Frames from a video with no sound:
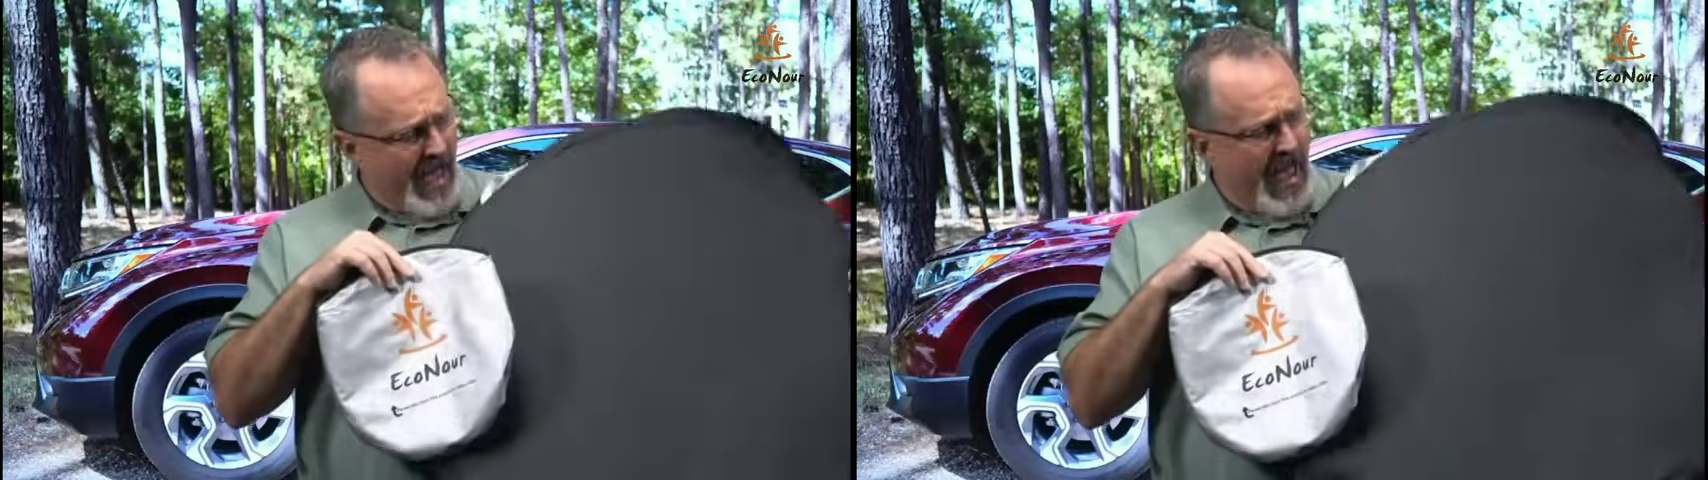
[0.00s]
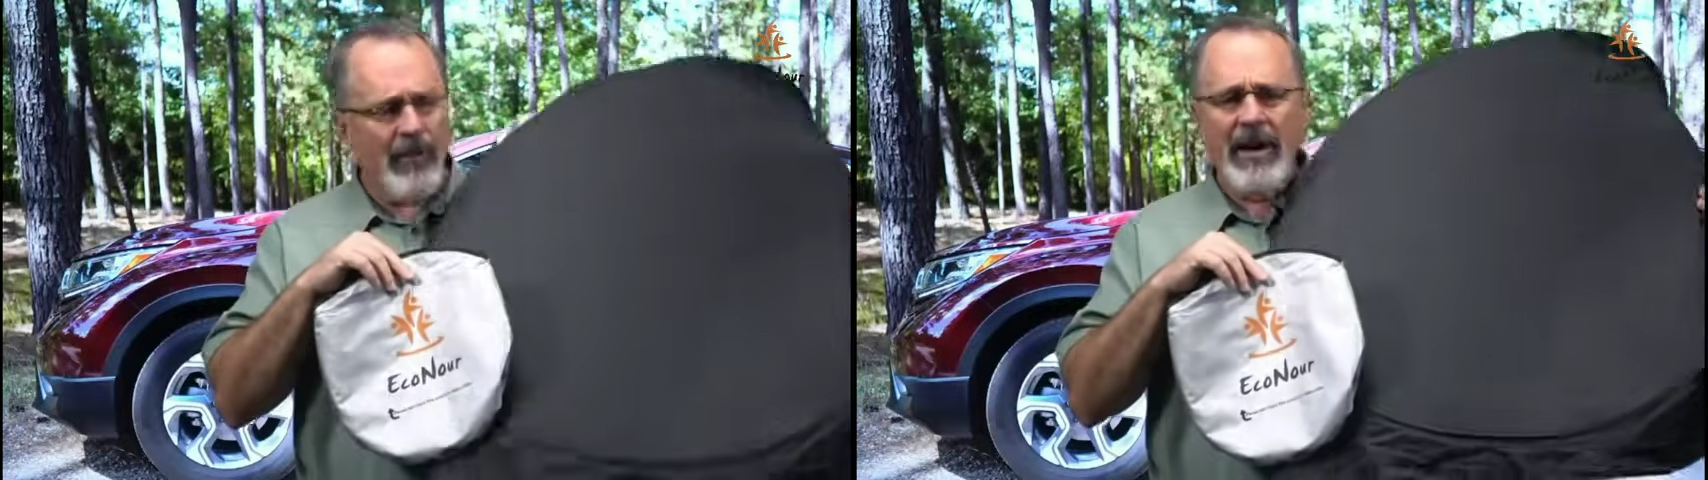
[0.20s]

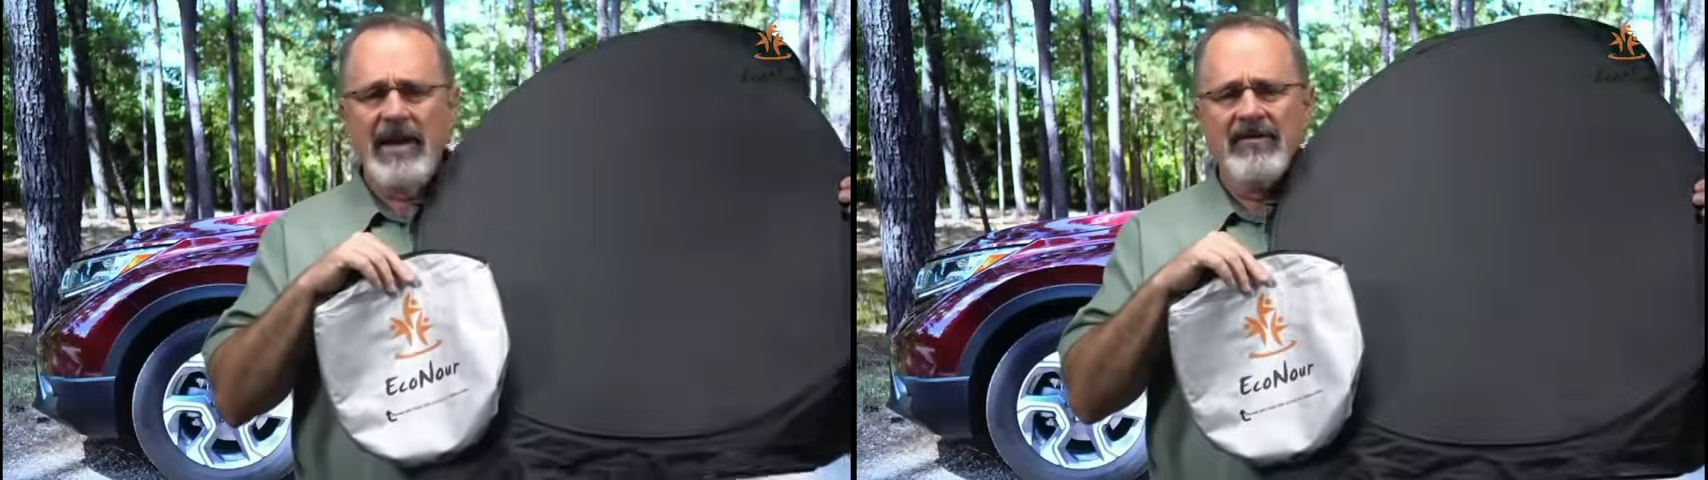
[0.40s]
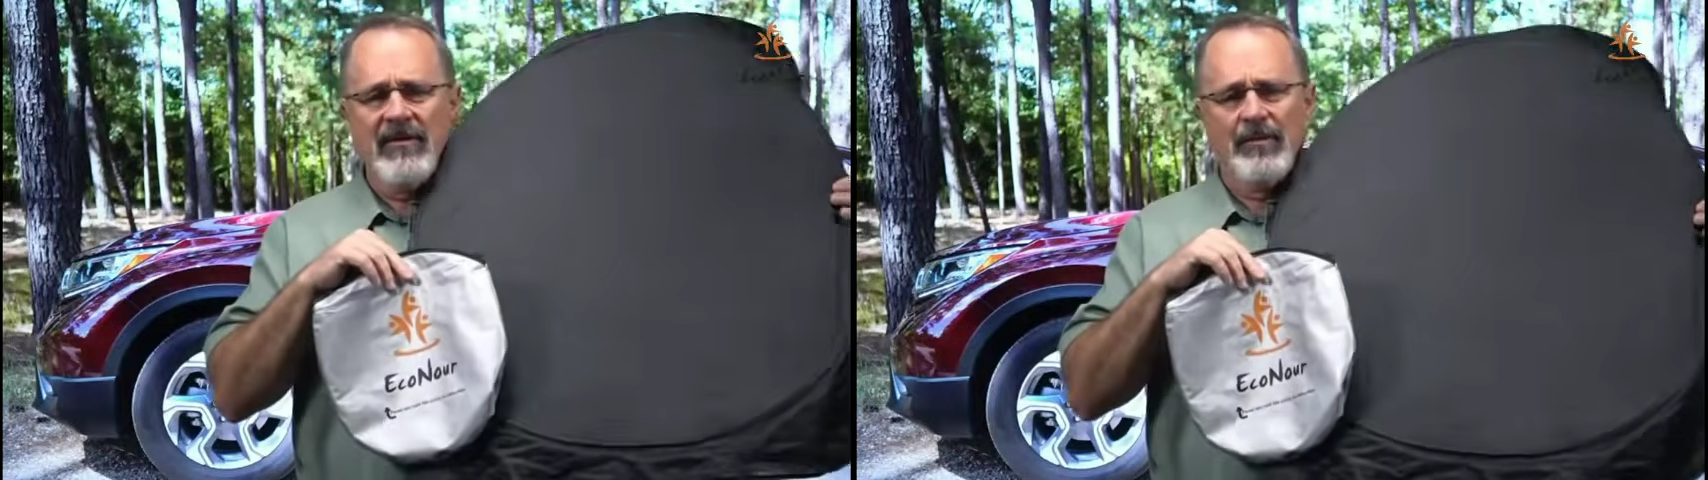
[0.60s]
how do I
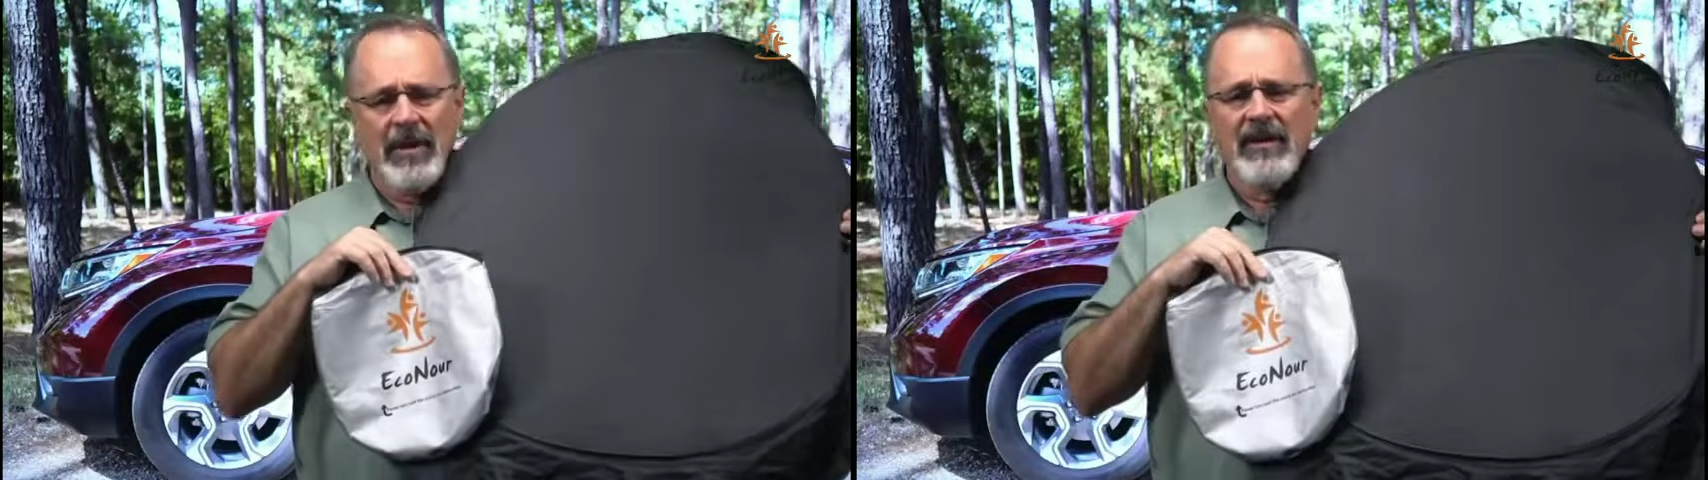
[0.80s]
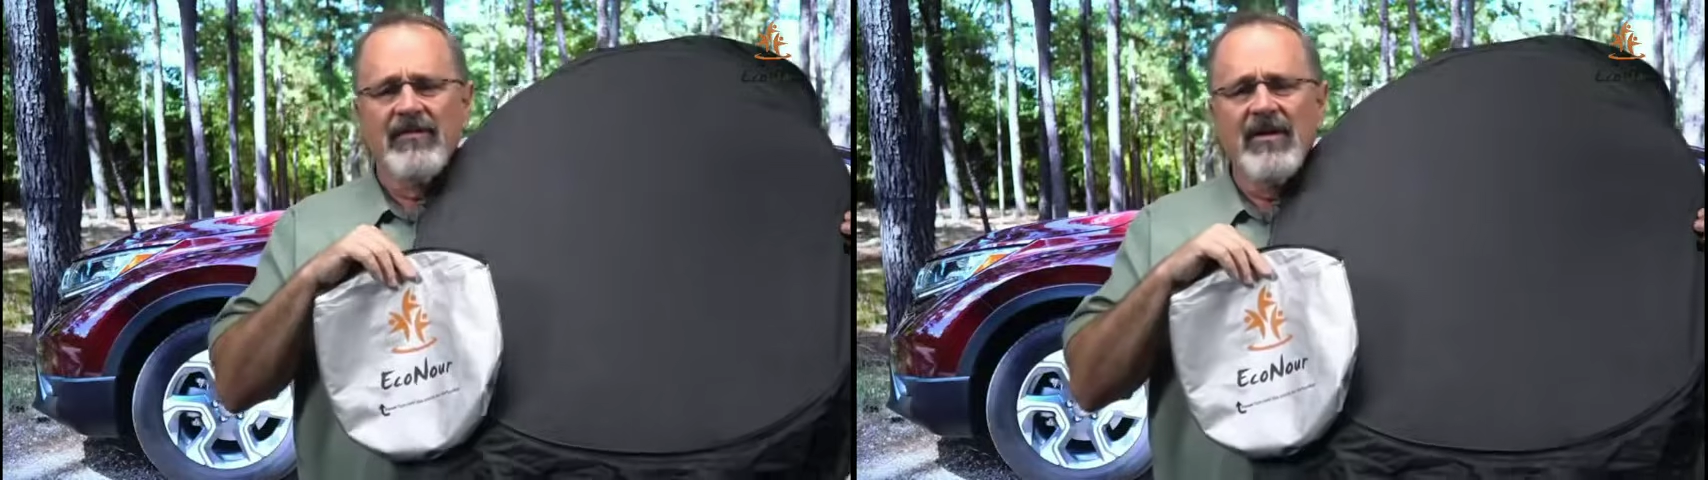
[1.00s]
get this
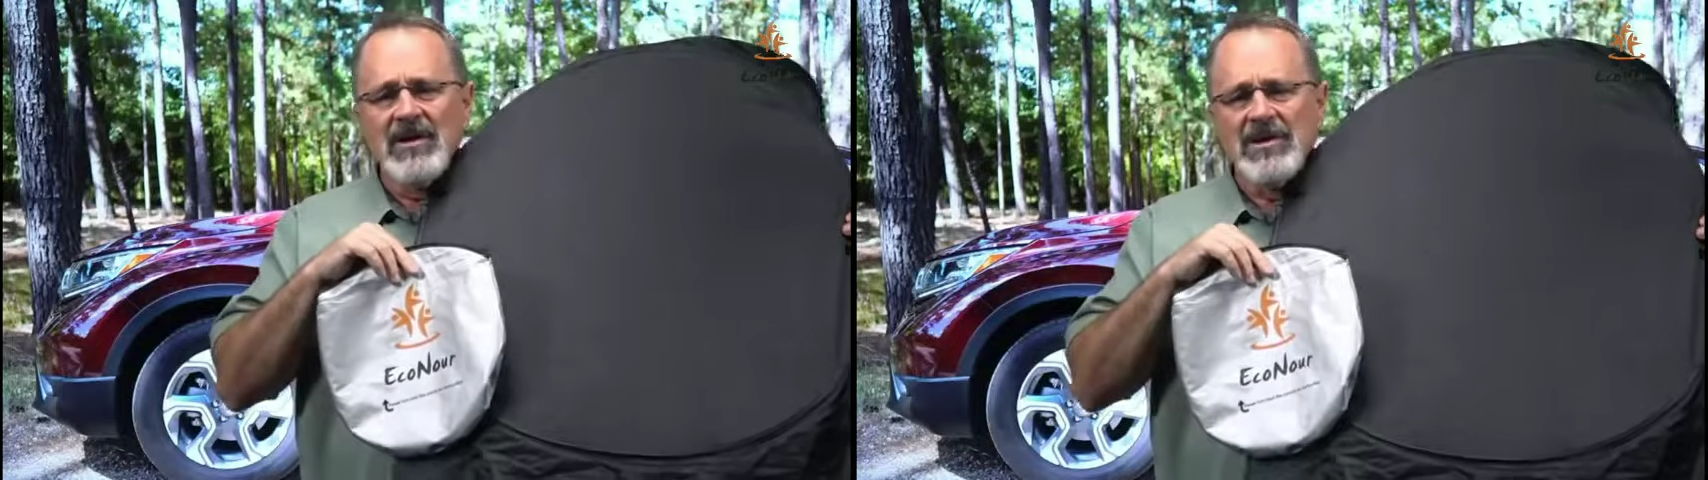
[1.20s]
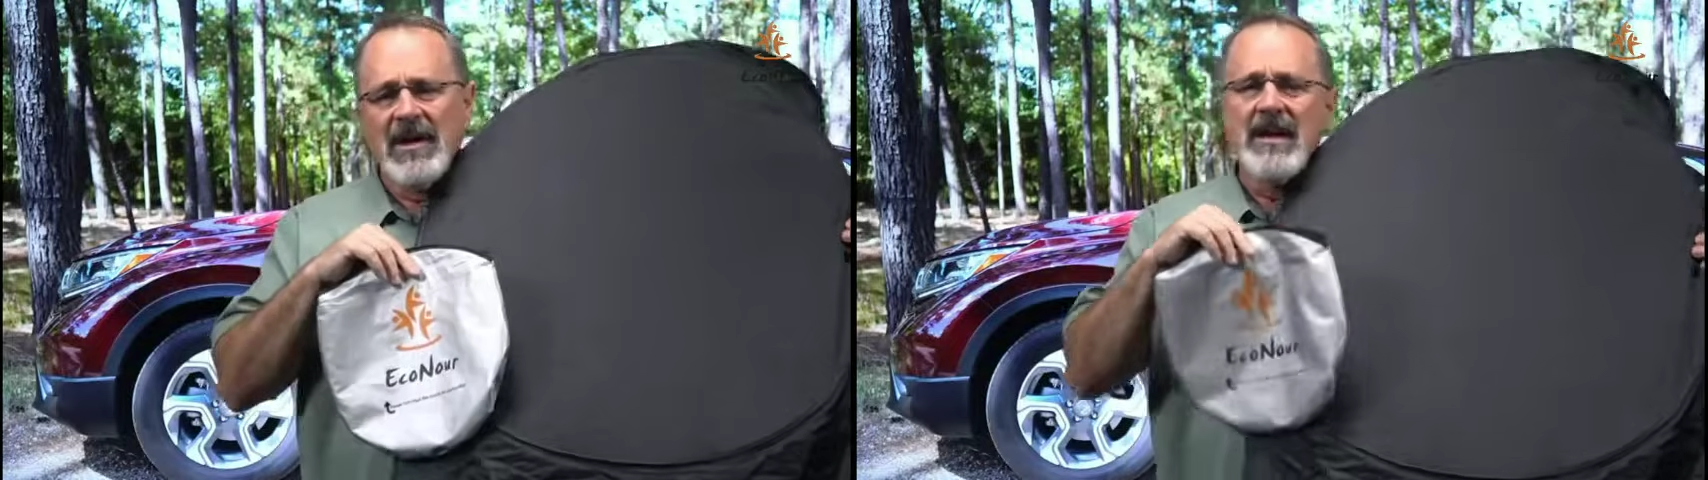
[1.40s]
big
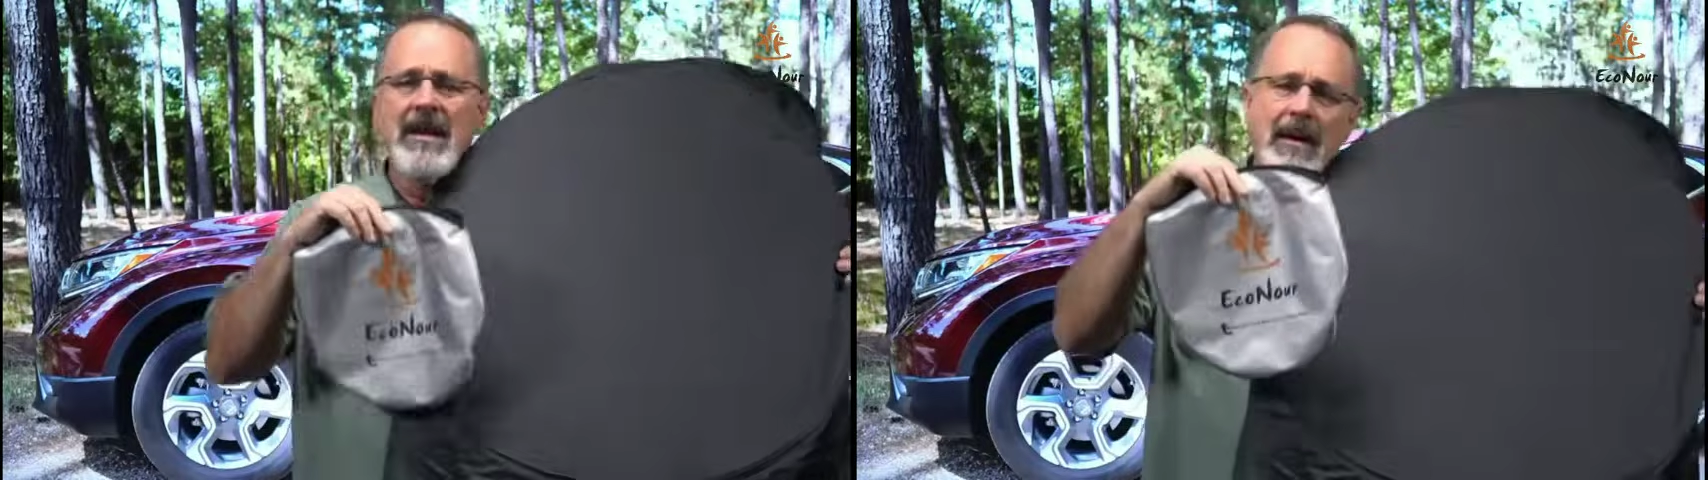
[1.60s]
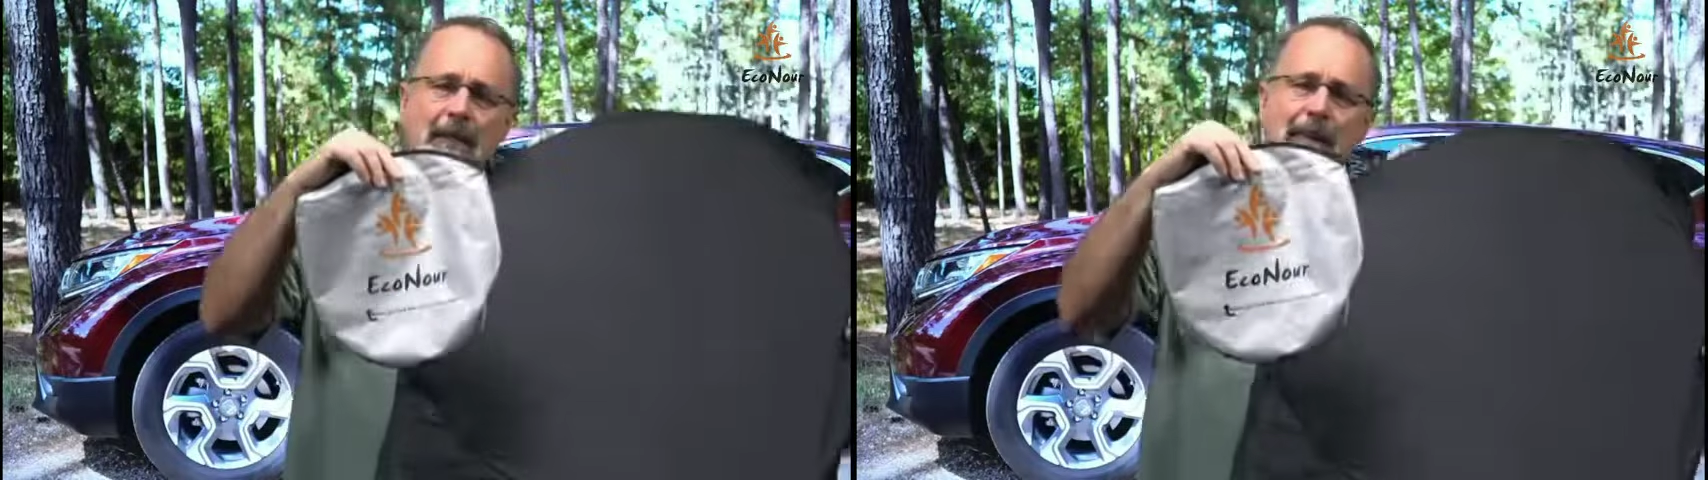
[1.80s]
sunshade